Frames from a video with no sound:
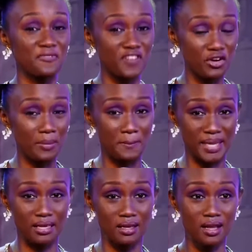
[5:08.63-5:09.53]
very
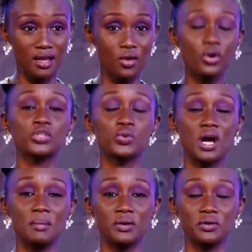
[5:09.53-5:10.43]
big going to
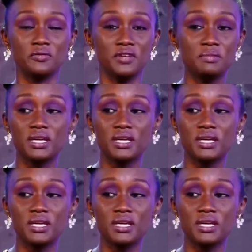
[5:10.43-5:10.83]
come out of it,